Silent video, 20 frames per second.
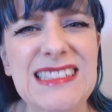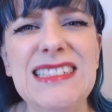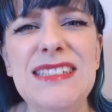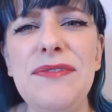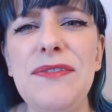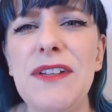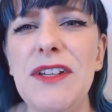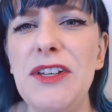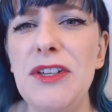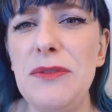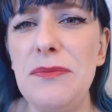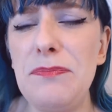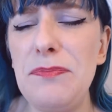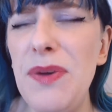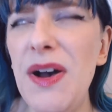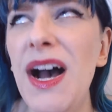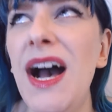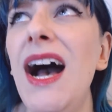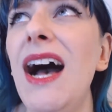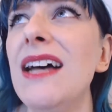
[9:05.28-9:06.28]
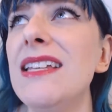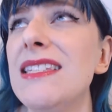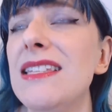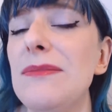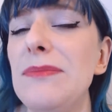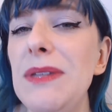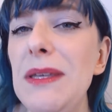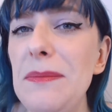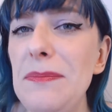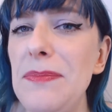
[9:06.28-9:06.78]
if it could
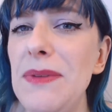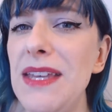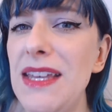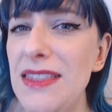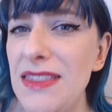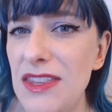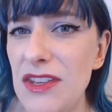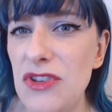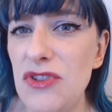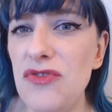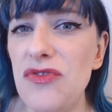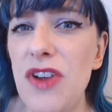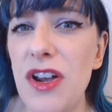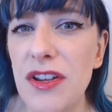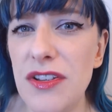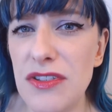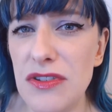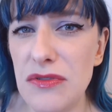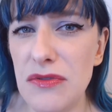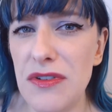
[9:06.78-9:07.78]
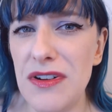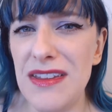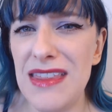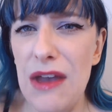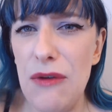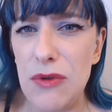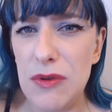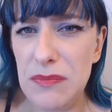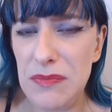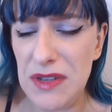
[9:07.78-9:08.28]
possibly be at the drugstore,
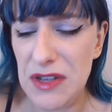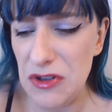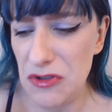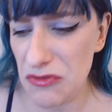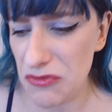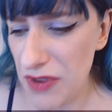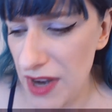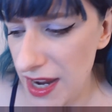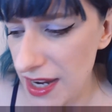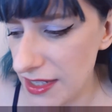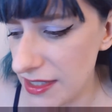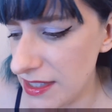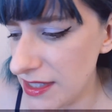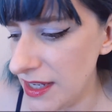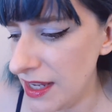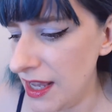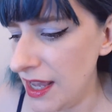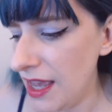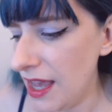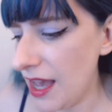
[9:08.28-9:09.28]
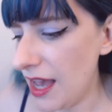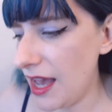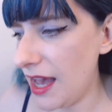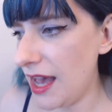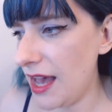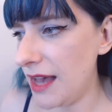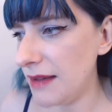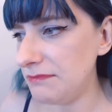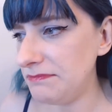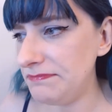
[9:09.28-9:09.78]
that would be great.
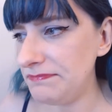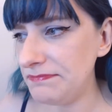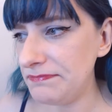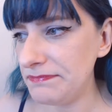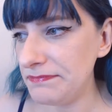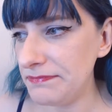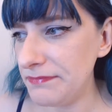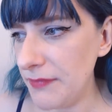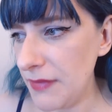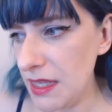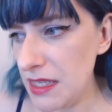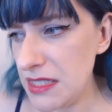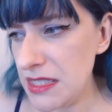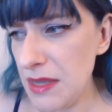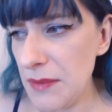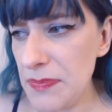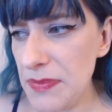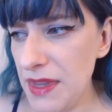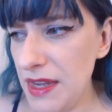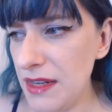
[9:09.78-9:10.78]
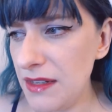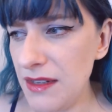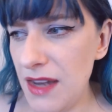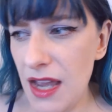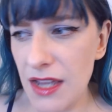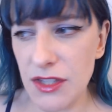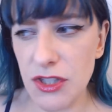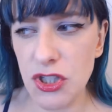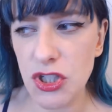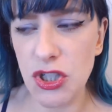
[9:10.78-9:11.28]
Um, something
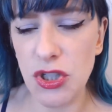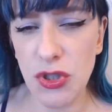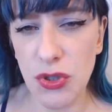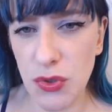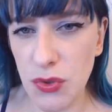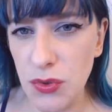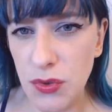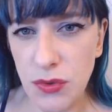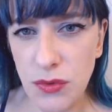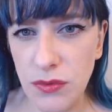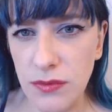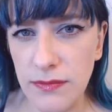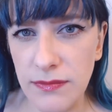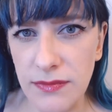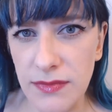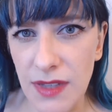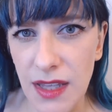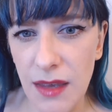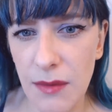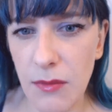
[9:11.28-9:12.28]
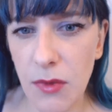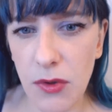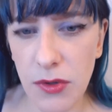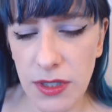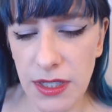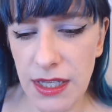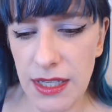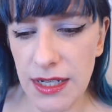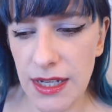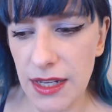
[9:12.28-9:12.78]
not too
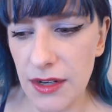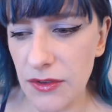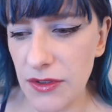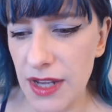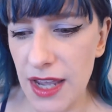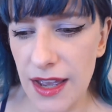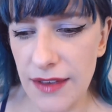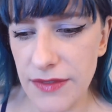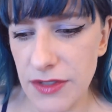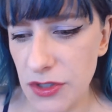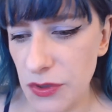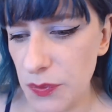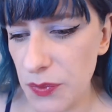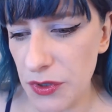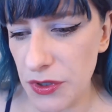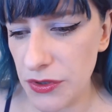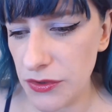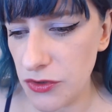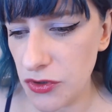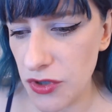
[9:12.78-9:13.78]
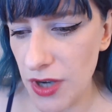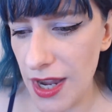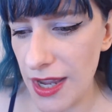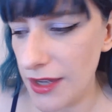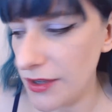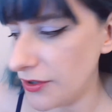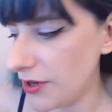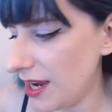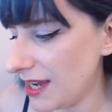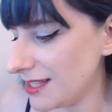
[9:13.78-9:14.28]
emollient. I don't have super
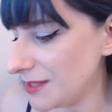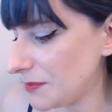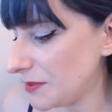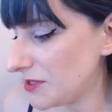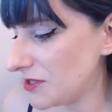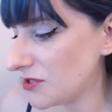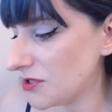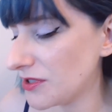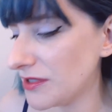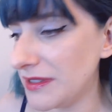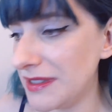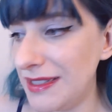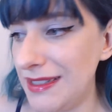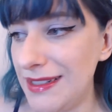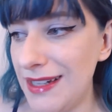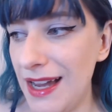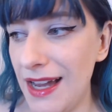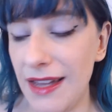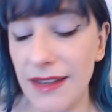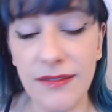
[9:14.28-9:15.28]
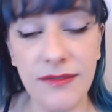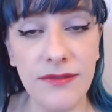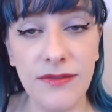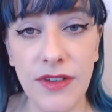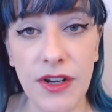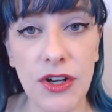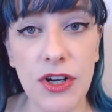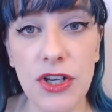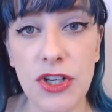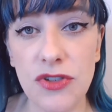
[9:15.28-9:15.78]
dry under eyes, but certainly not
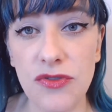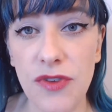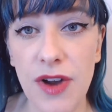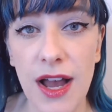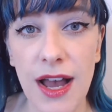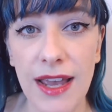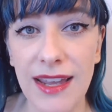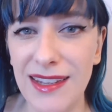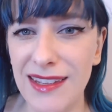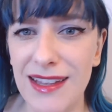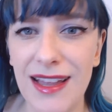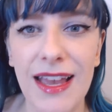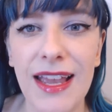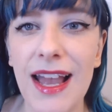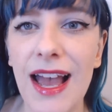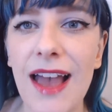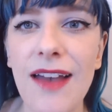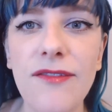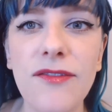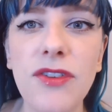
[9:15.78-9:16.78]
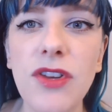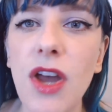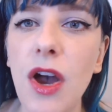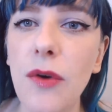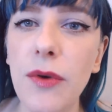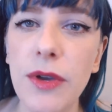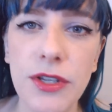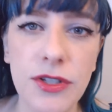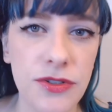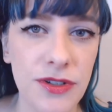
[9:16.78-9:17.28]
very dry. I, I have
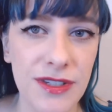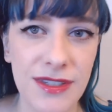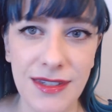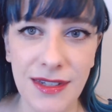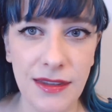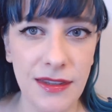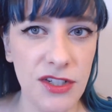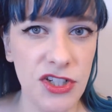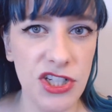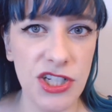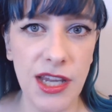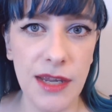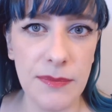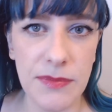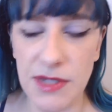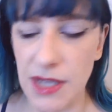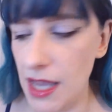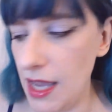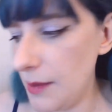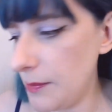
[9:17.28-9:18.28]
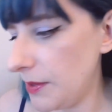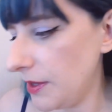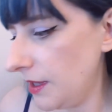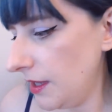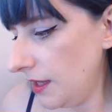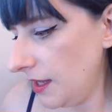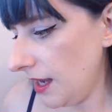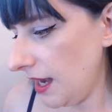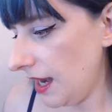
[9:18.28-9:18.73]
no interest in the Shape Tape.